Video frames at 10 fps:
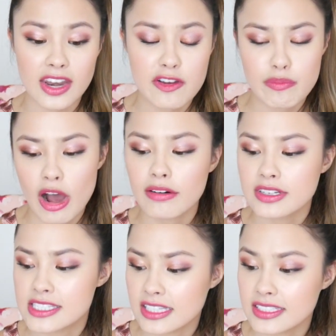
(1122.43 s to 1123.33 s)
that I bought
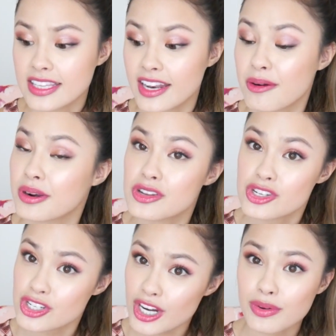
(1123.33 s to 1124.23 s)
recently, that I wanted
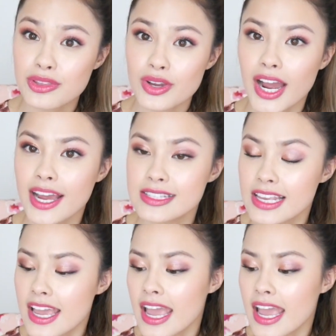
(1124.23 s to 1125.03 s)
to share with you guys,